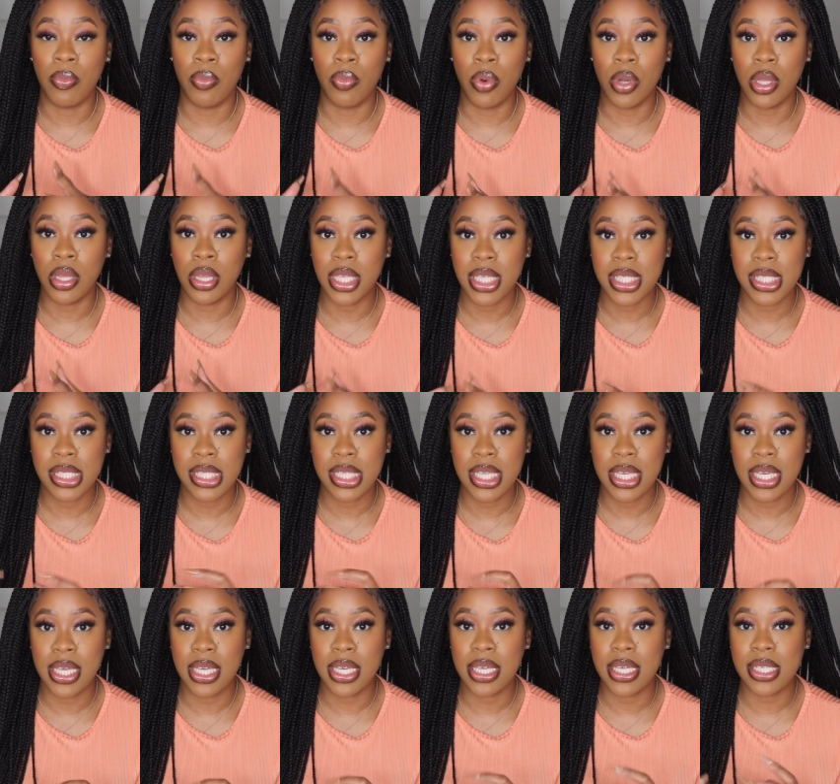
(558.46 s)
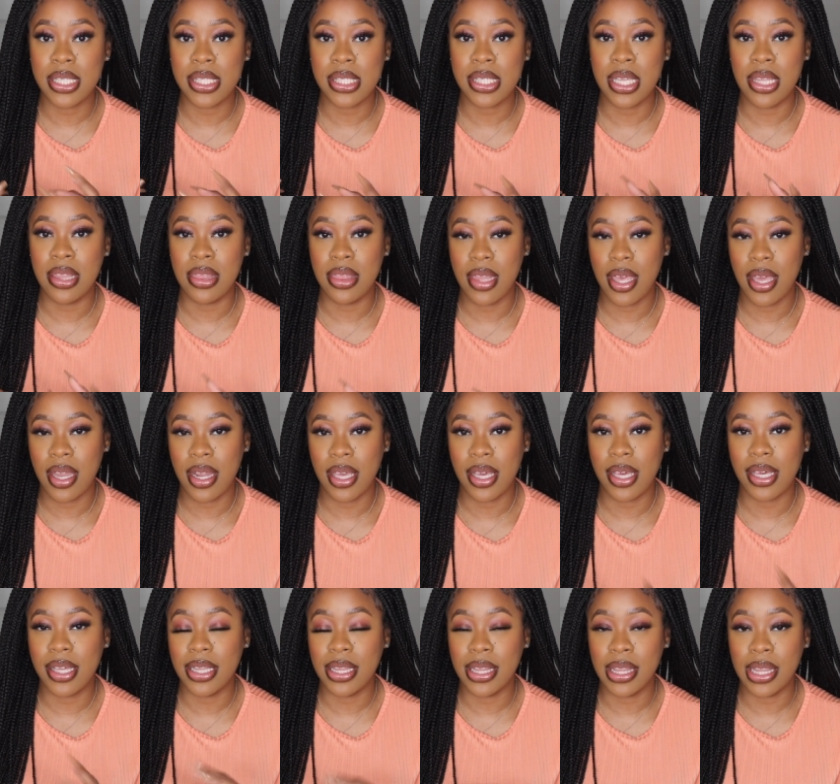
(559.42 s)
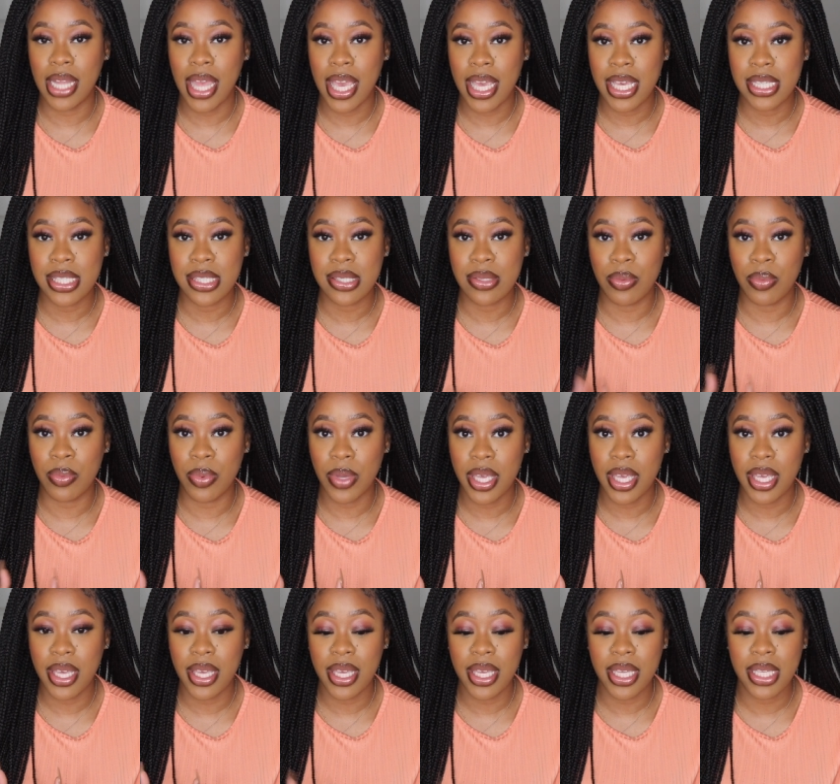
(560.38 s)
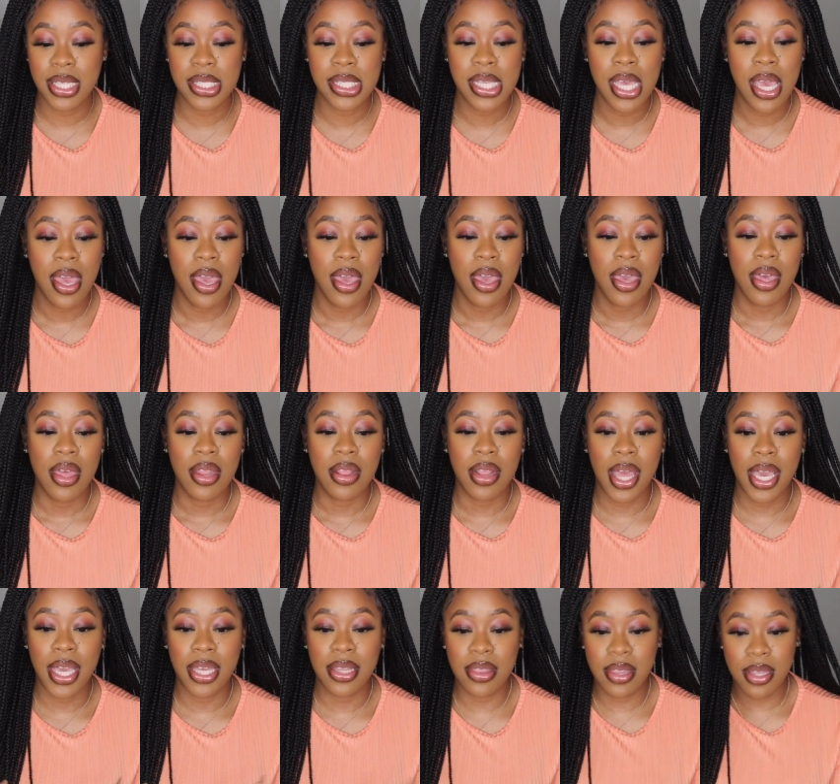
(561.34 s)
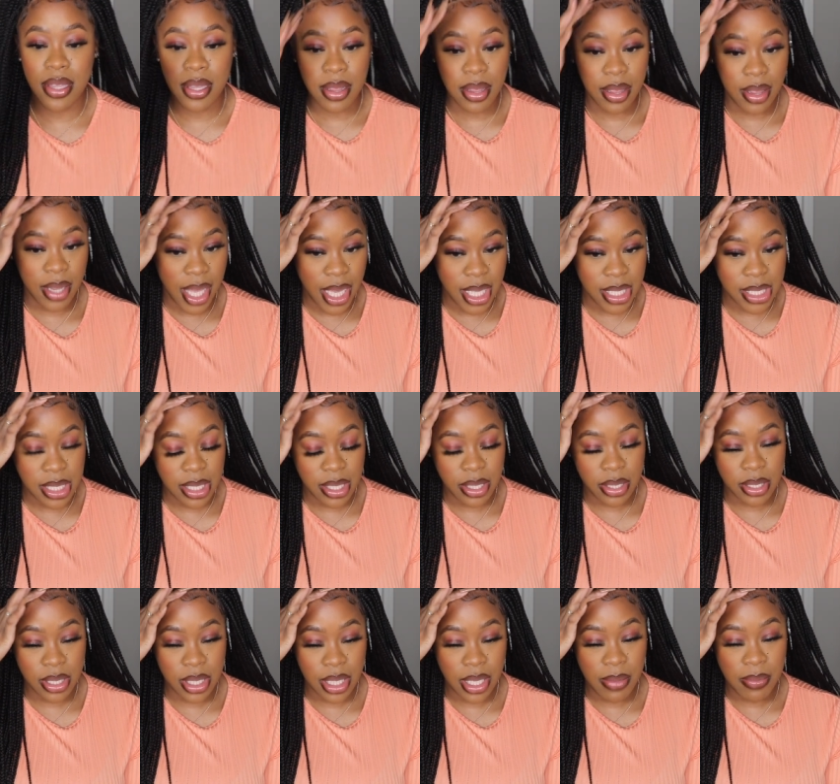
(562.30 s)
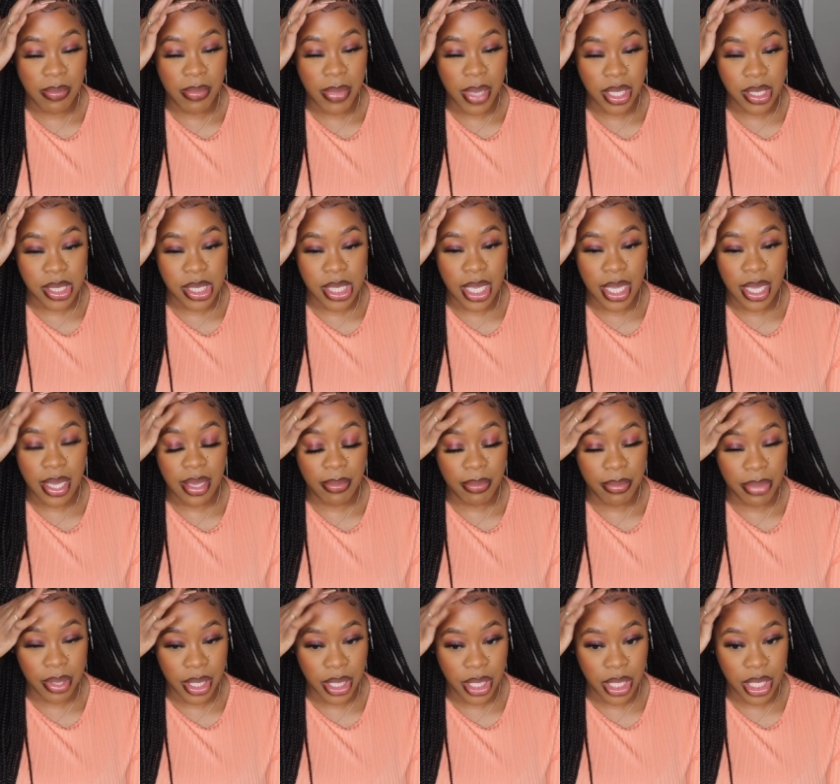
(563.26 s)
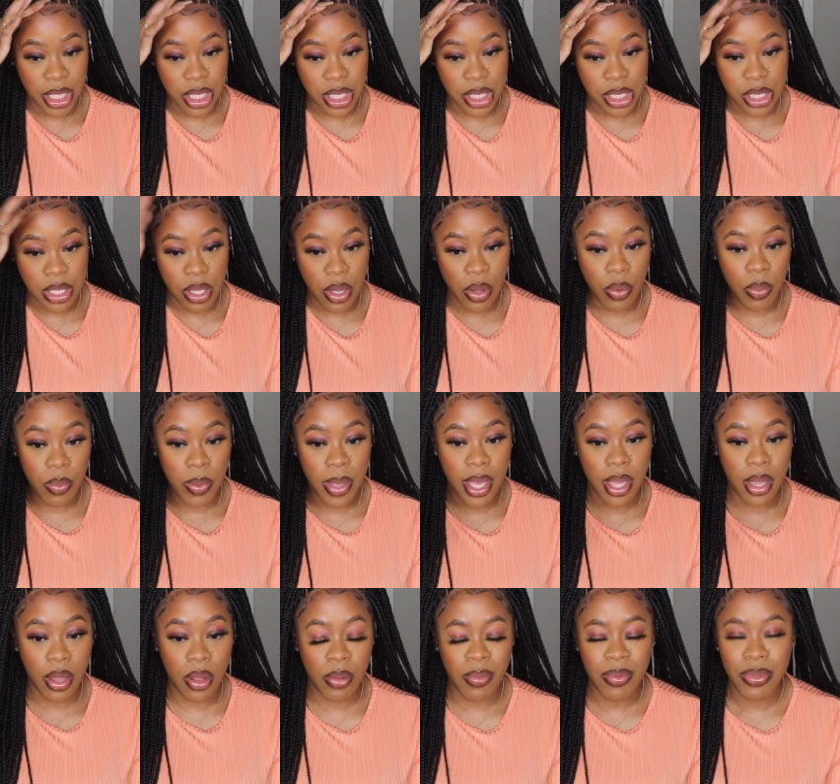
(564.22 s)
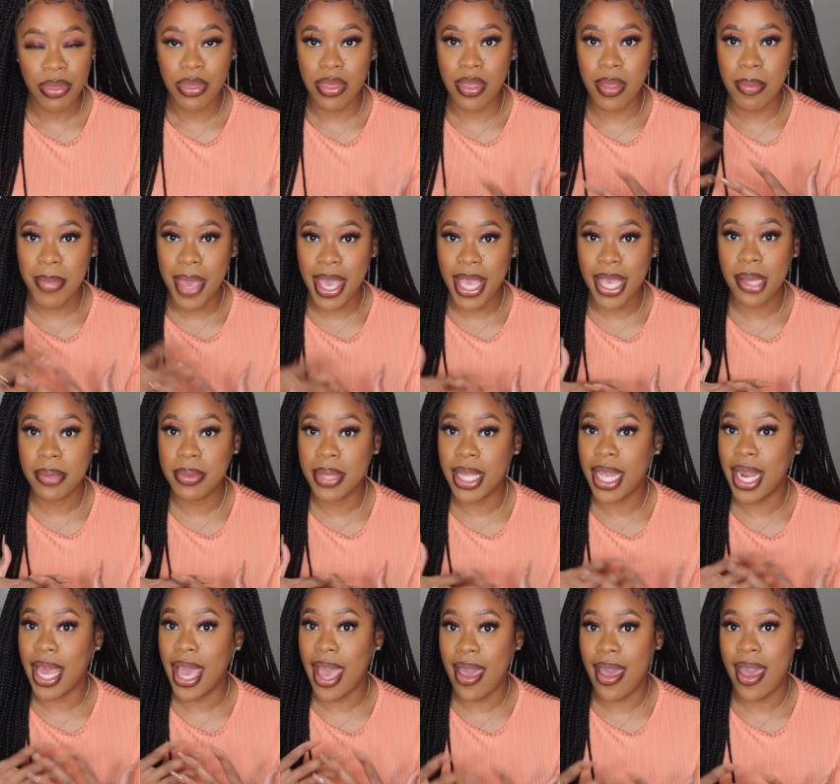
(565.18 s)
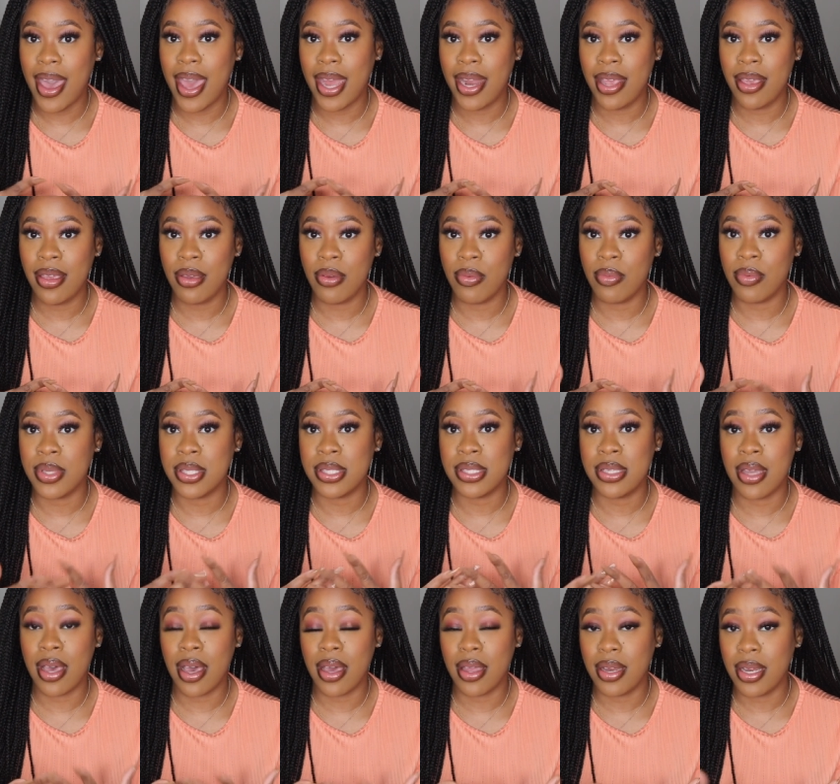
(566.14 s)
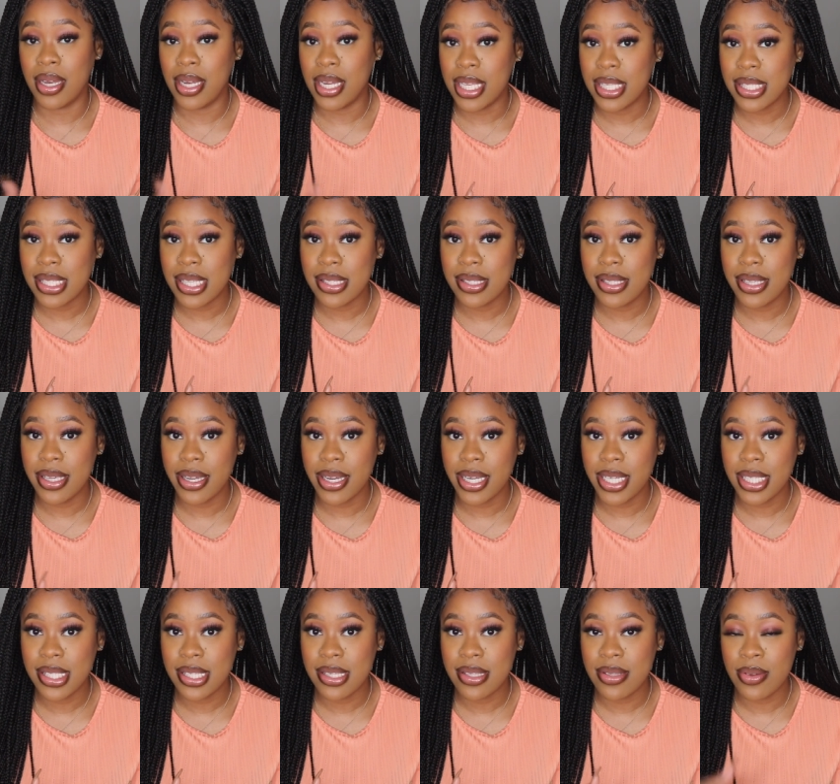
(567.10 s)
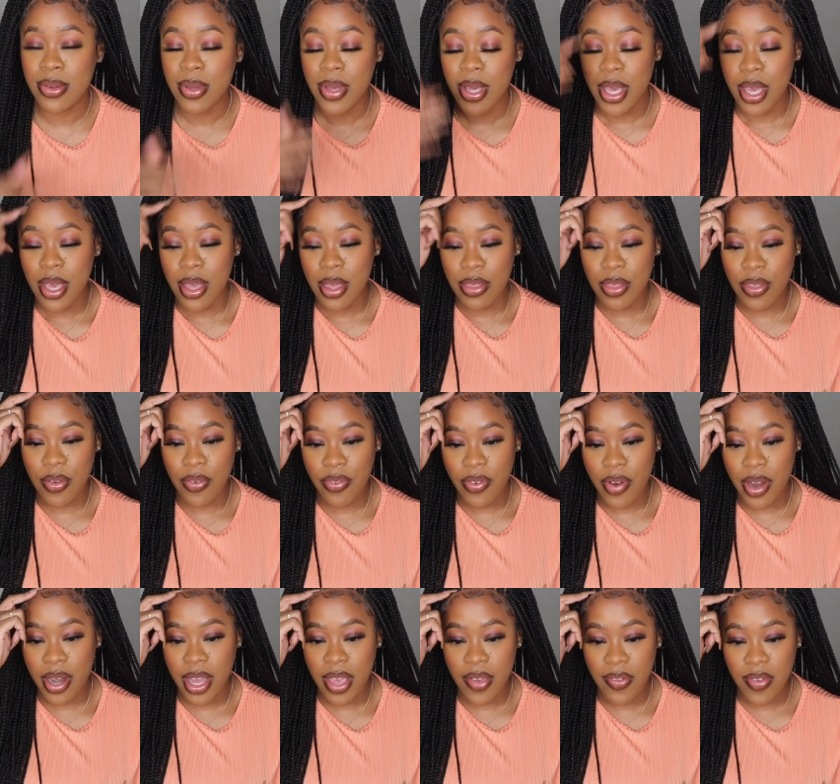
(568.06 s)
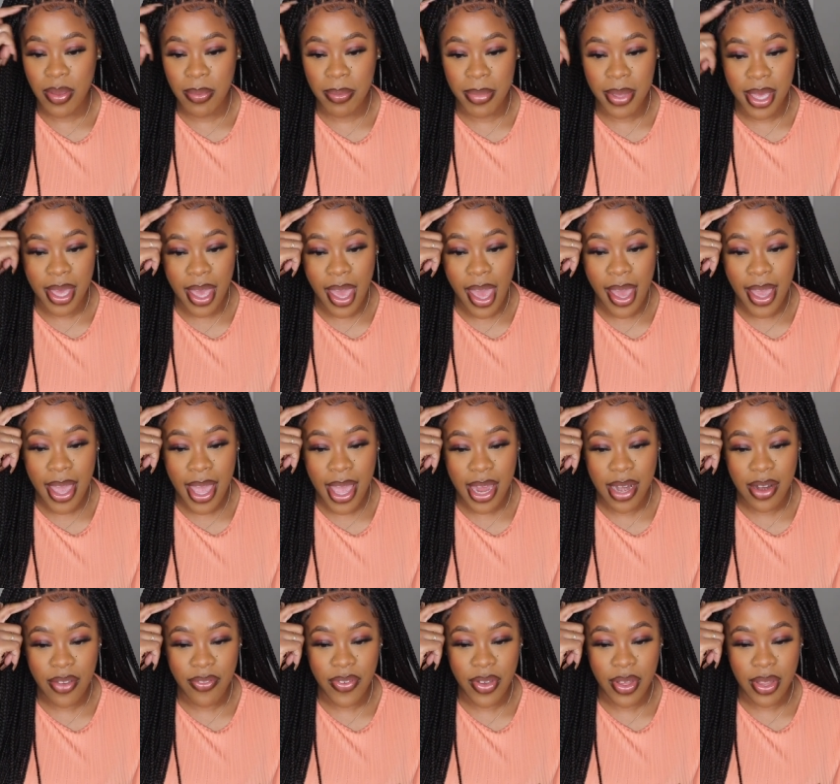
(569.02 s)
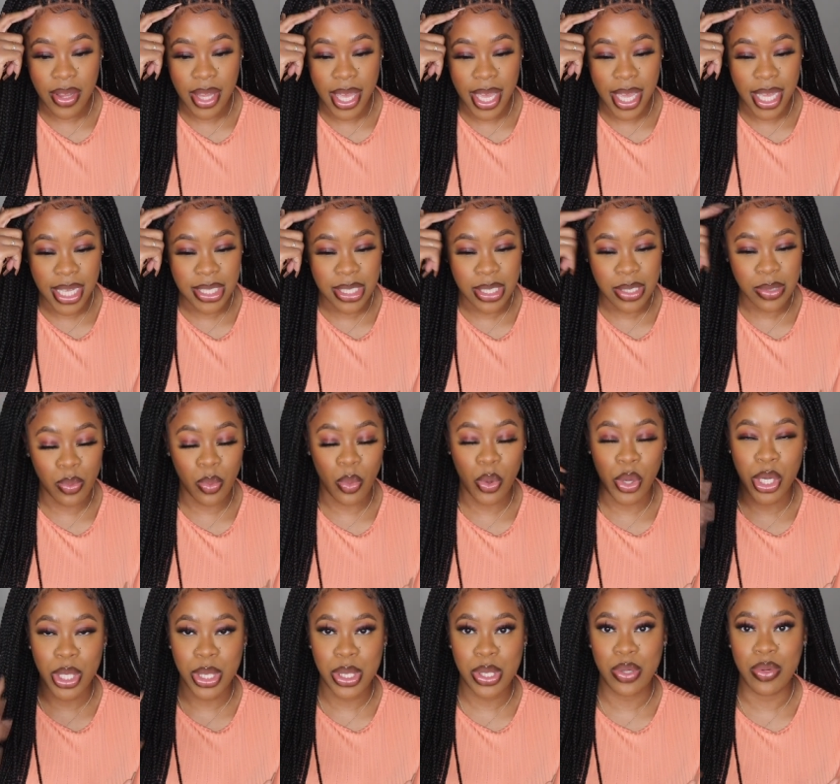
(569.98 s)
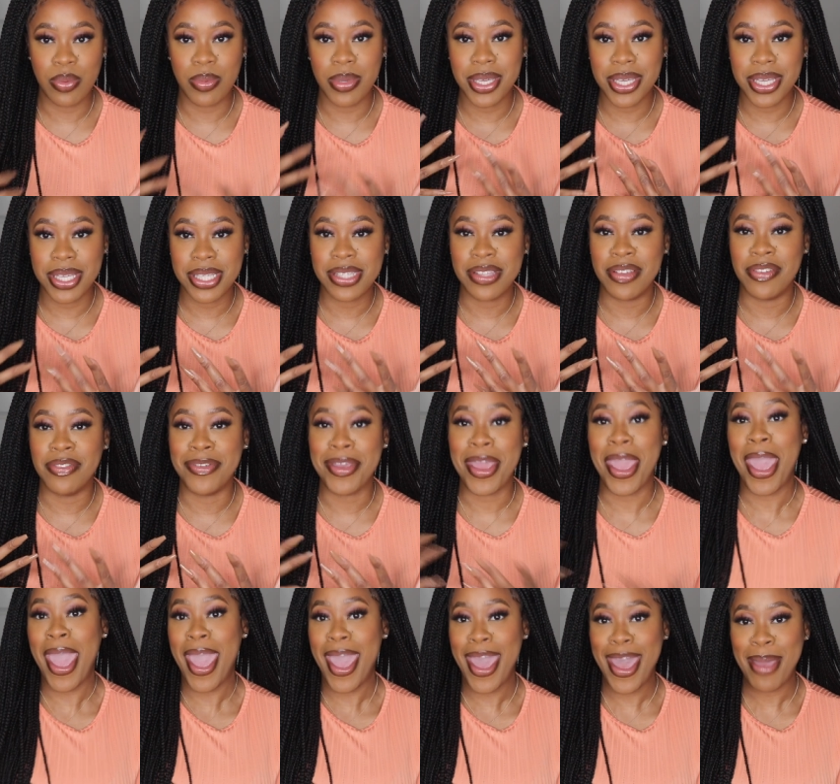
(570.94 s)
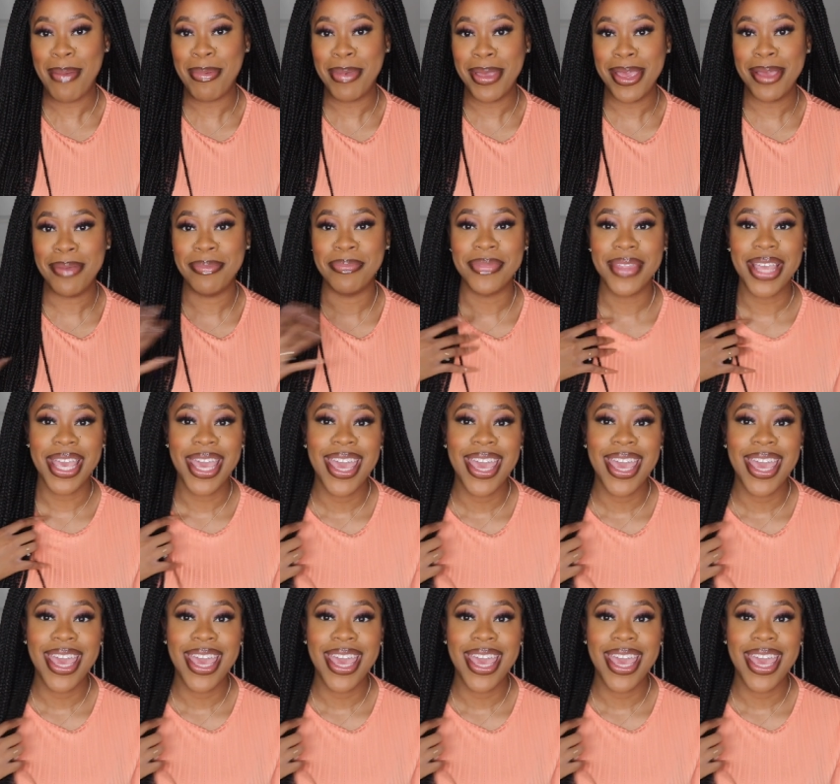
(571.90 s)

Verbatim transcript: realistic synthetic lace wigs like the lace literally melted and blended so well the makeup that I added was not necessary to the front of it but I kind of felt like I just wanted to because of habit